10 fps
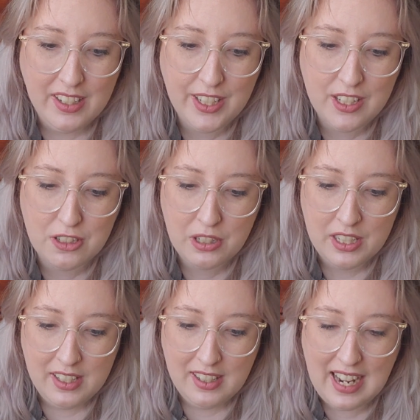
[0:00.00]
you know,
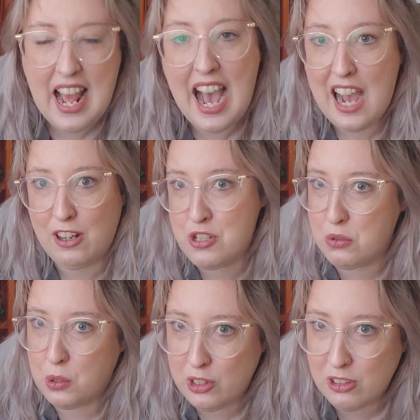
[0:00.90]
an
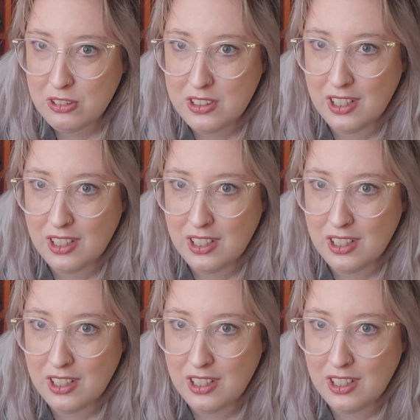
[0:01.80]
actual